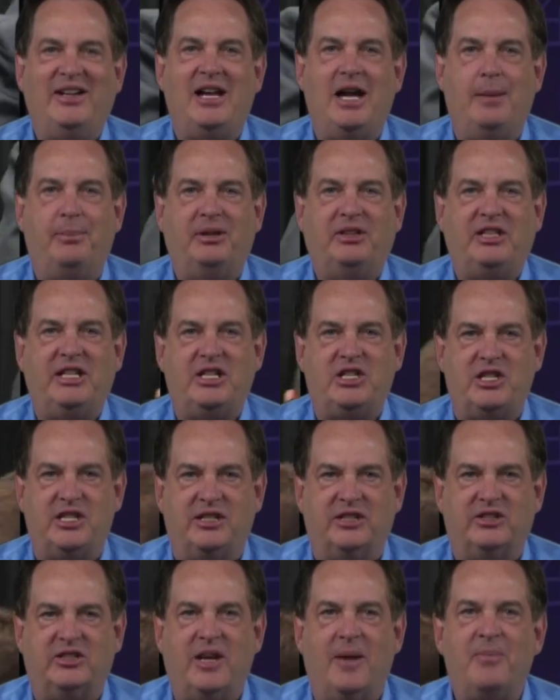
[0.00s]

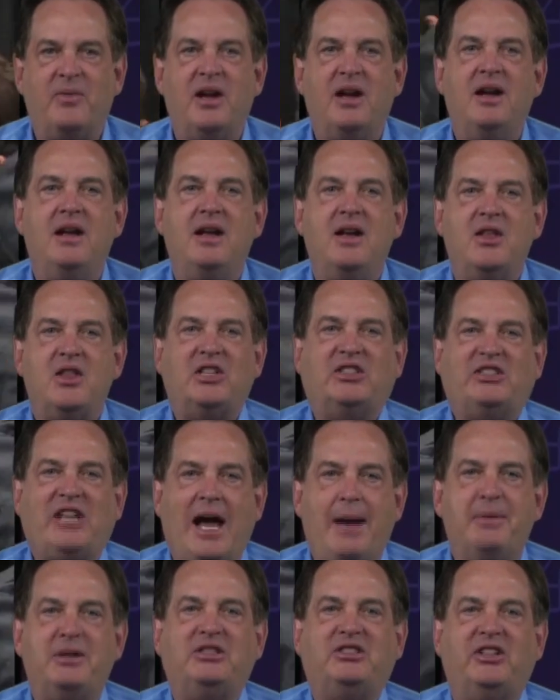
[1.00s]
competitions. The
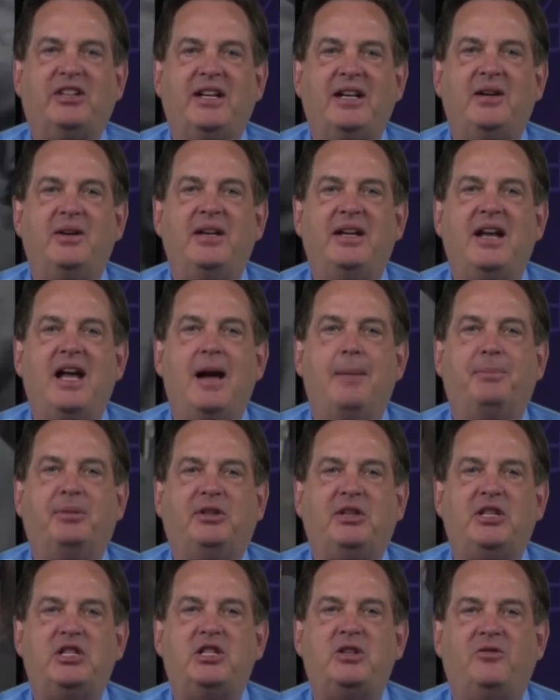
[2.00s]
Cybersecurity
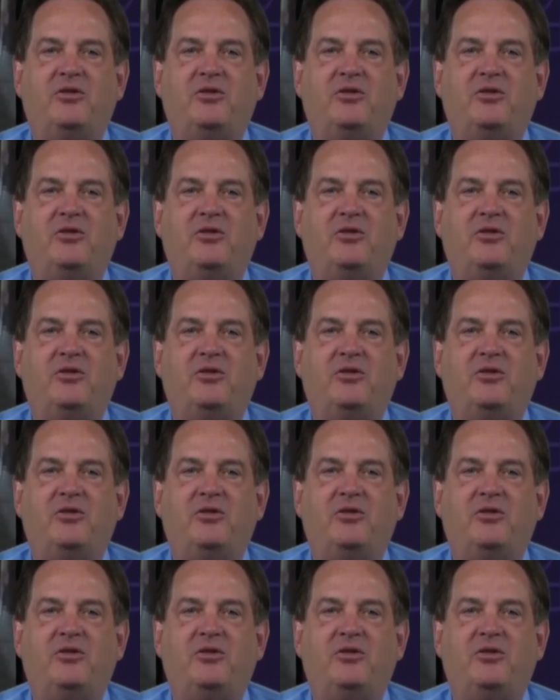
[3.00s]
Competition